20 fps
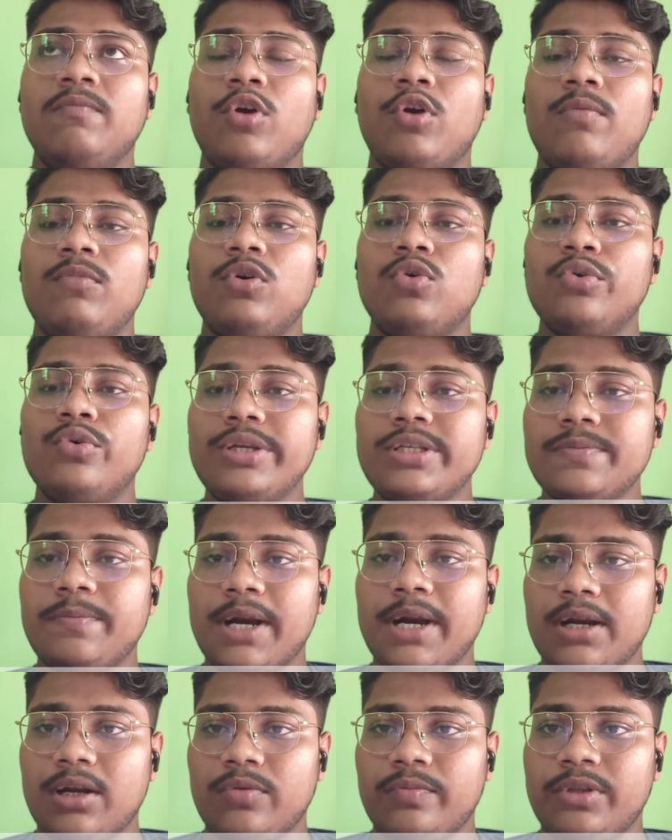from
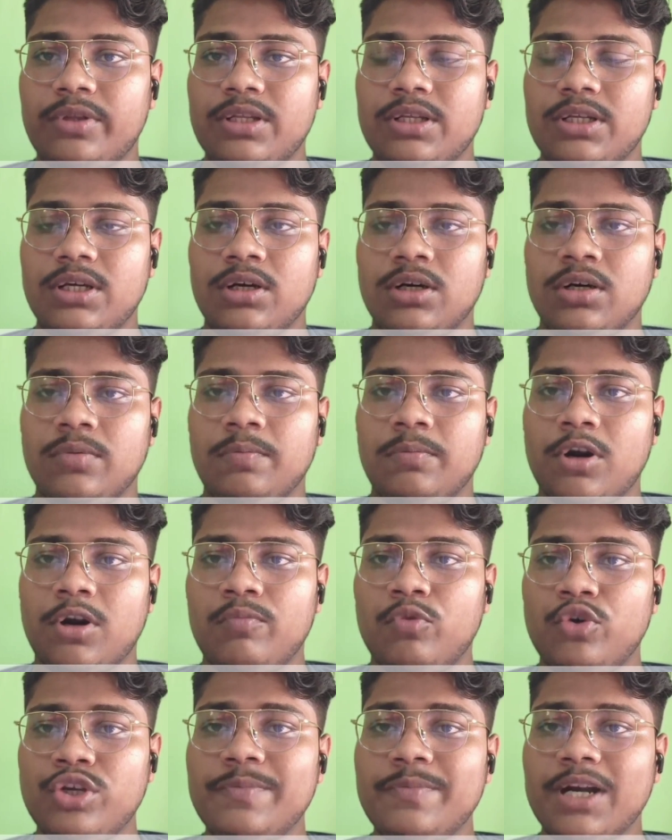which part of the
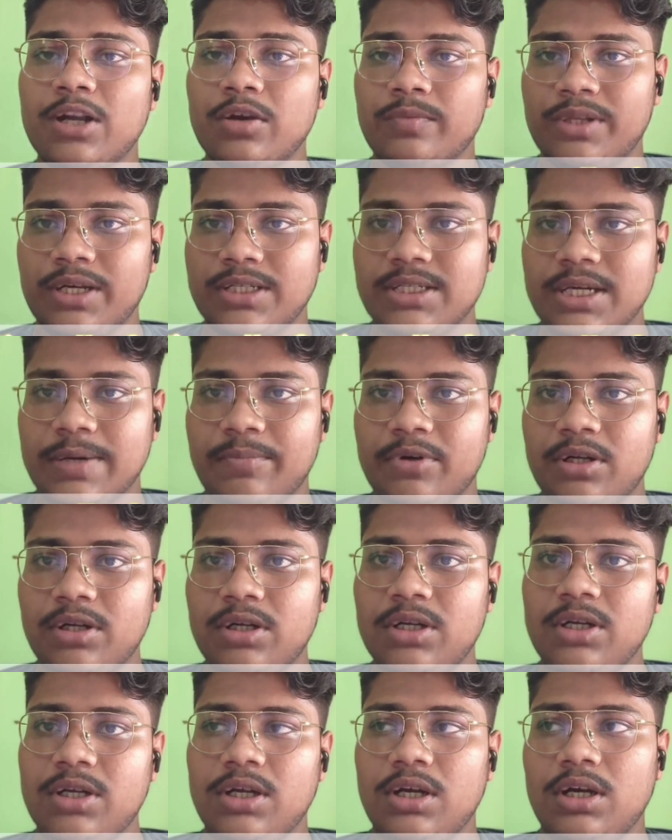that
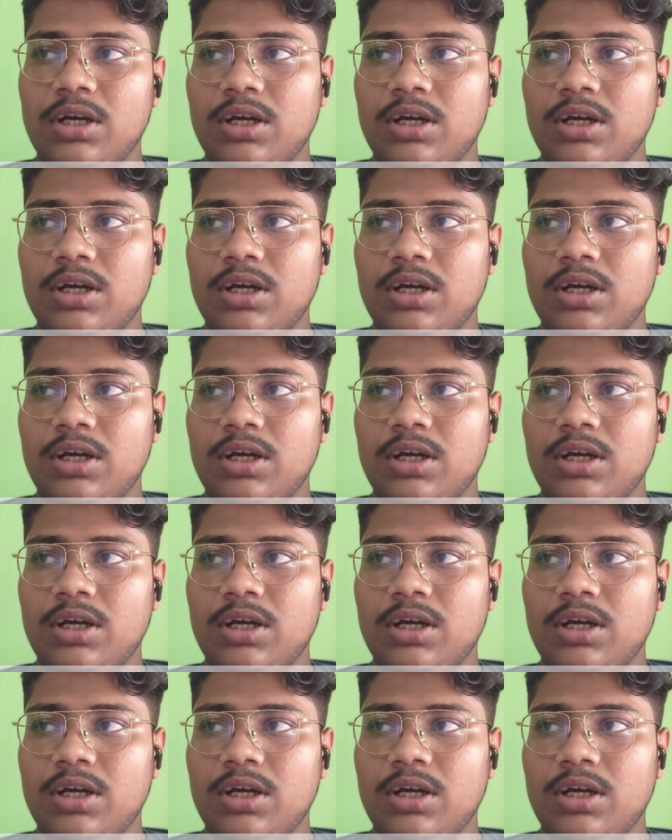chapter